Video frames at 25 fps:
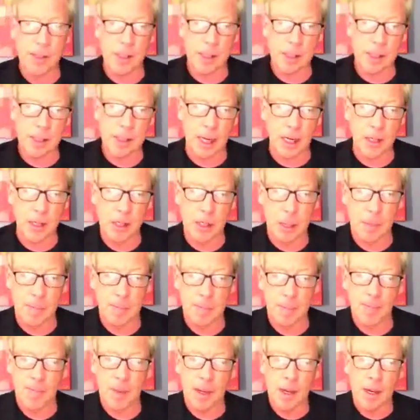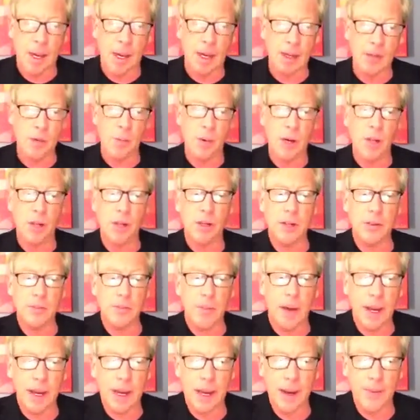succession, as well as
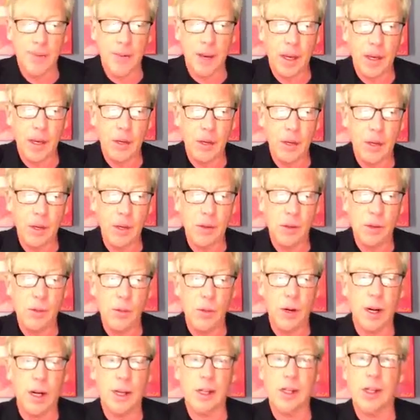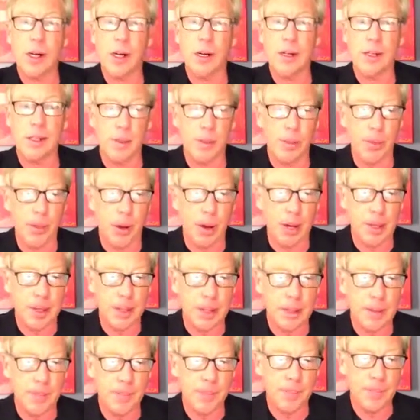my FAQ where I share some
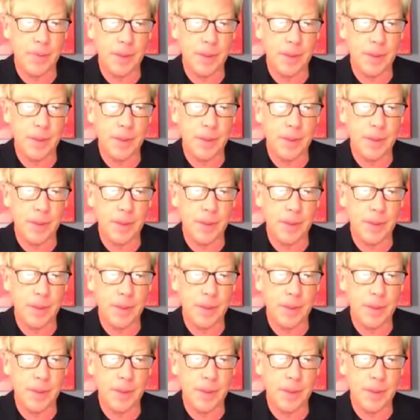thoughts.